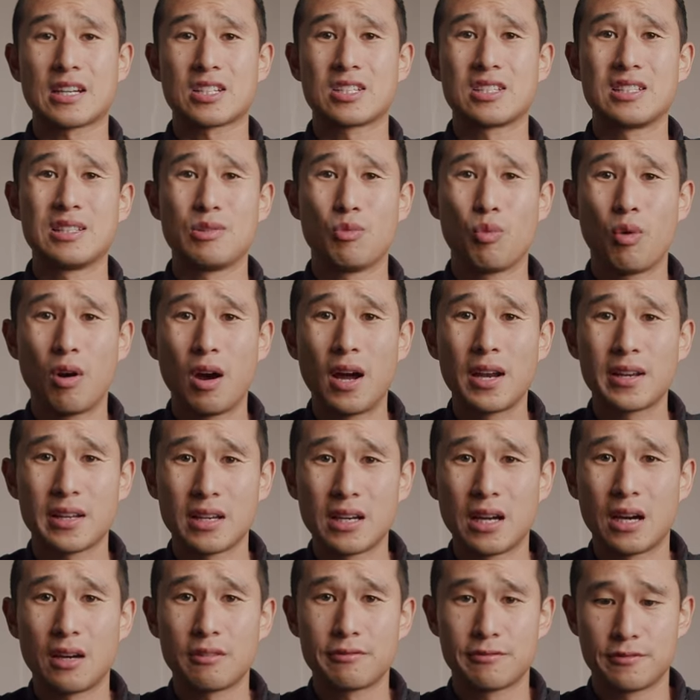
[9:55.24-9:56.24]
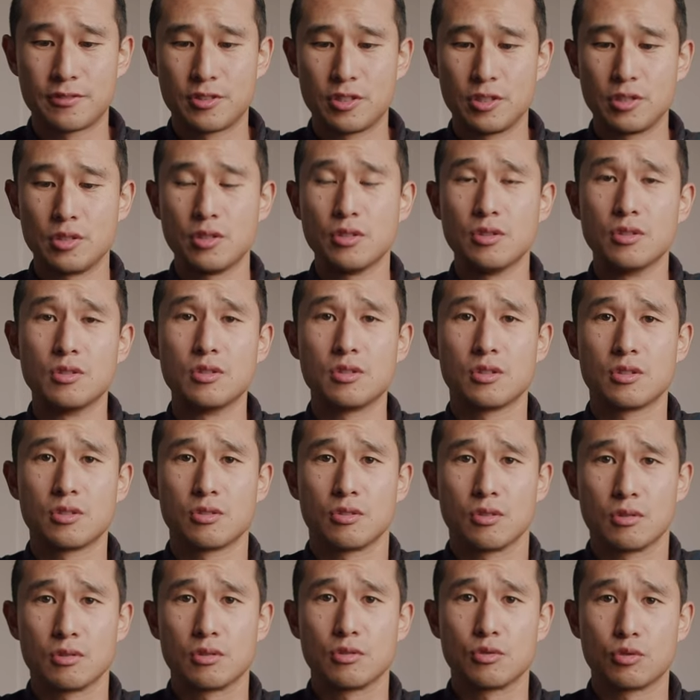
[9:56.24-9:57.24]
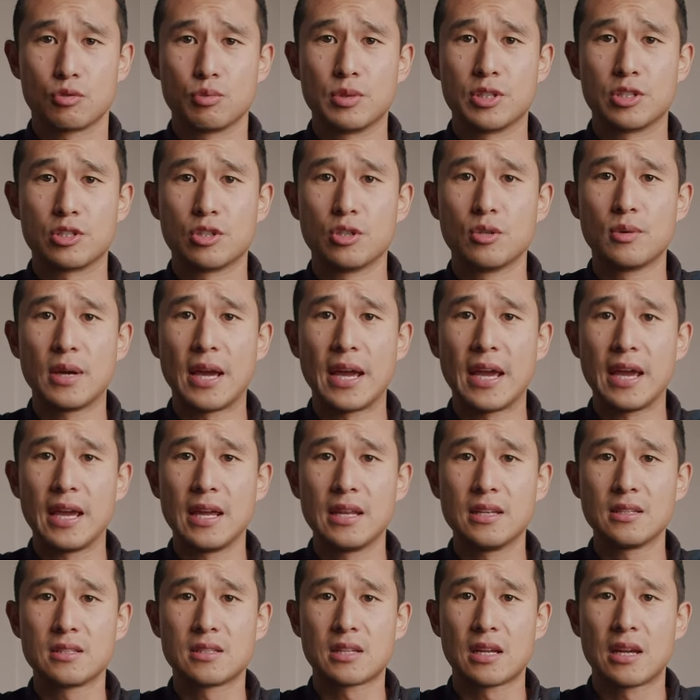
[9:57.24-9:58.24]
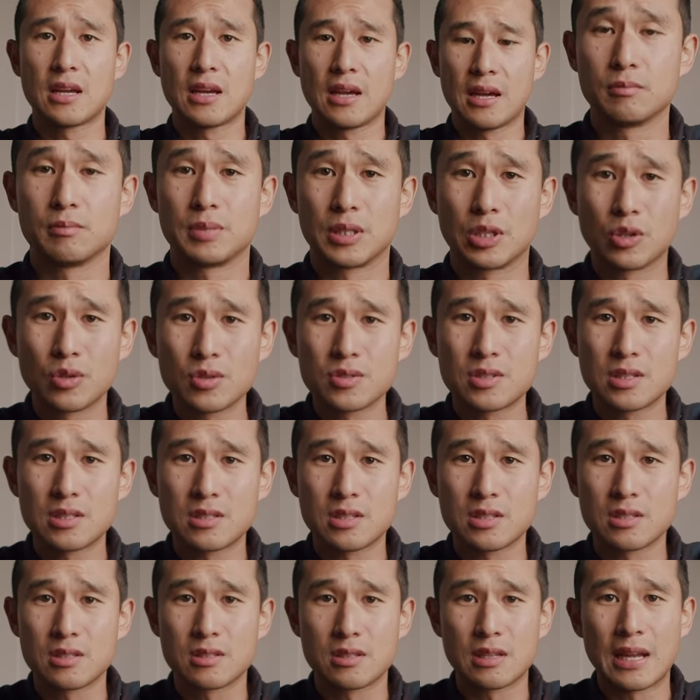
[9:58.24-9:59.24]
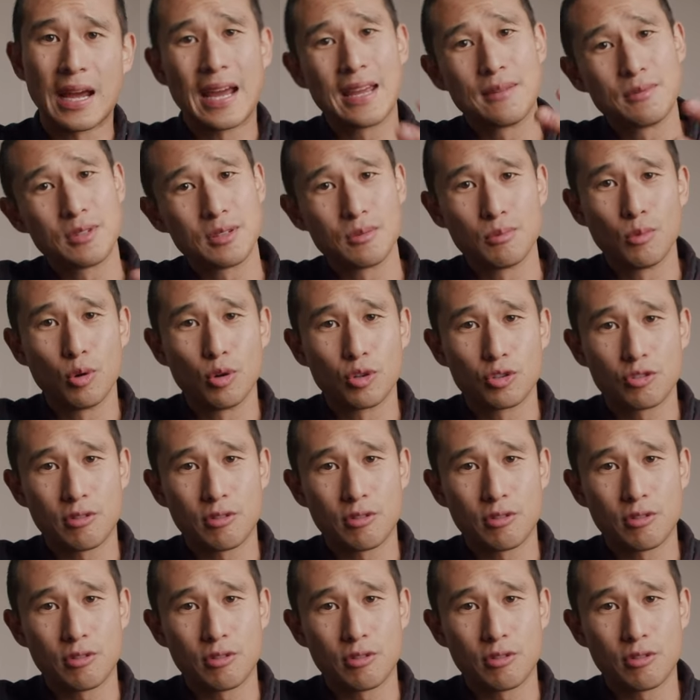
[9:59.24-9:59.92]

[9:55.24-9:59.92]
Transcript: actually wide enough to use with two hands because this is aimed at more